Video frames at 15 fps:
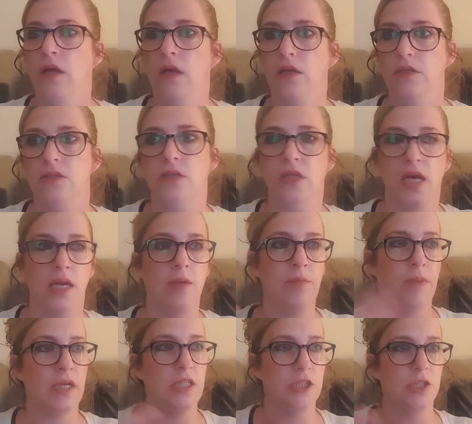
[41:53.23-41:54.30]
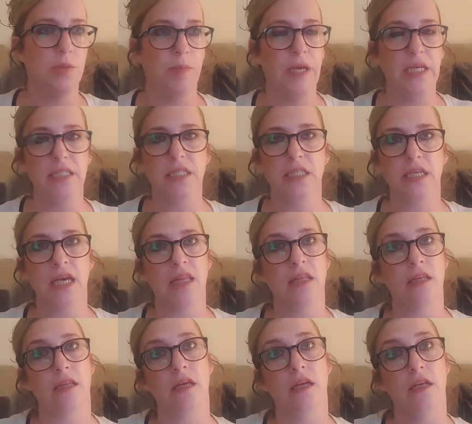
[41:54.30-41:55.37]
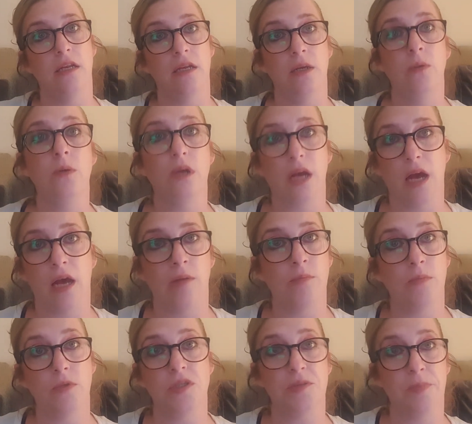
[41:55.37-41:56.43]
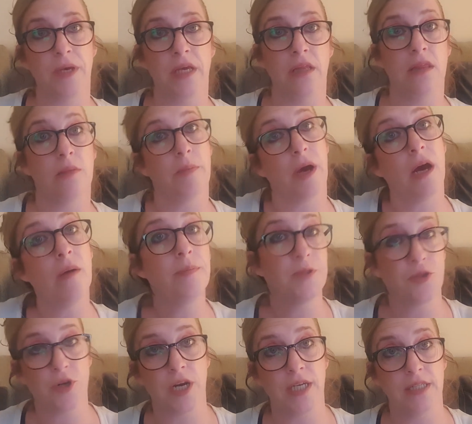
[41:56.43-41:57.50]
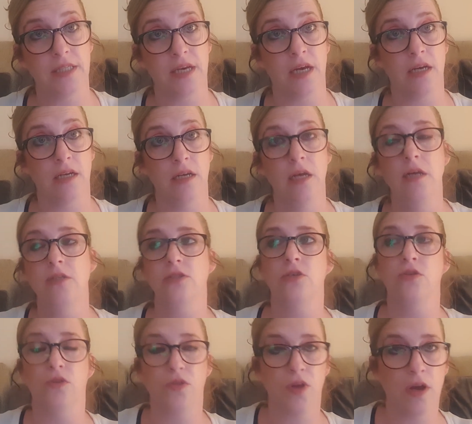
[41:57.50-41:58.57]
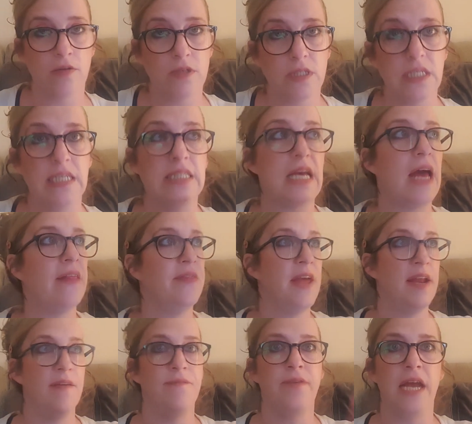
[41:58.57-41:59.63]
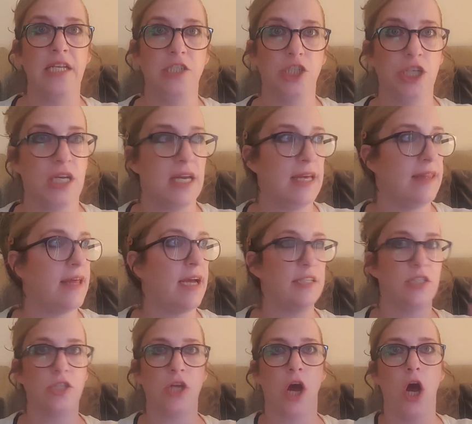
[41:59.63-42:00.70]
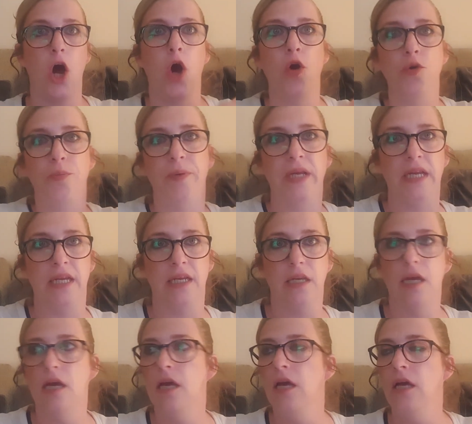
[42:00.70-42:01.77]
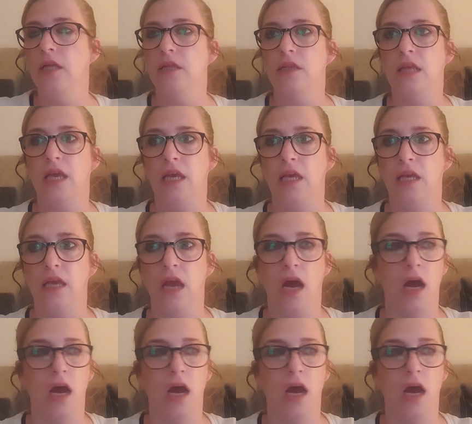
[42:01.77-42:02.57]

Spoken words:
So they'd managed to piece together that Luka must be the perpetrator to the authorities, and then eventually they start opening the